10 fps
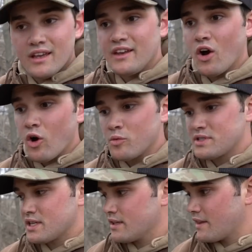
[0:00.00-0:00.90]
in
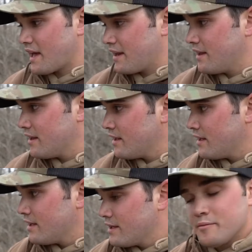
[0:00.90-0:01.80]
hopes that
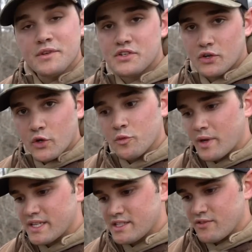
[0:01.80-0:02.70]
Mr. Coon
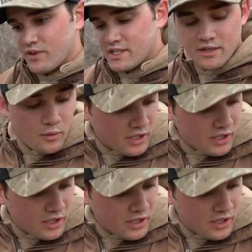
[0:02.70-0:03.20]
pays us a visit. We're